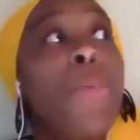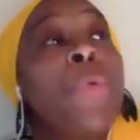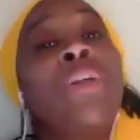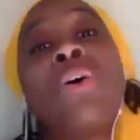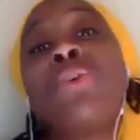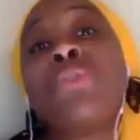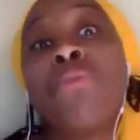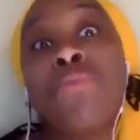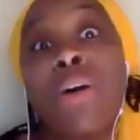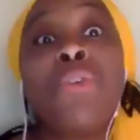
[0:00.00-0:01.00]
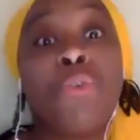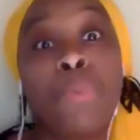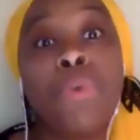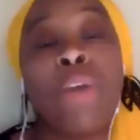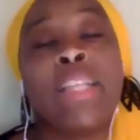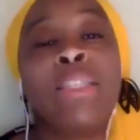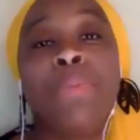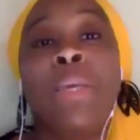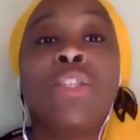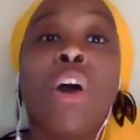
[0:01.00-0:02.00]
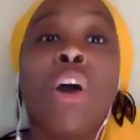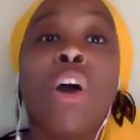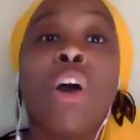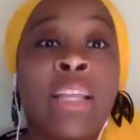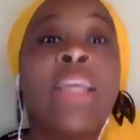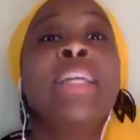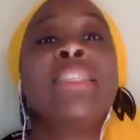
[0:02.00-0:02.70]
but they're also vulnerable, right, to being targeted,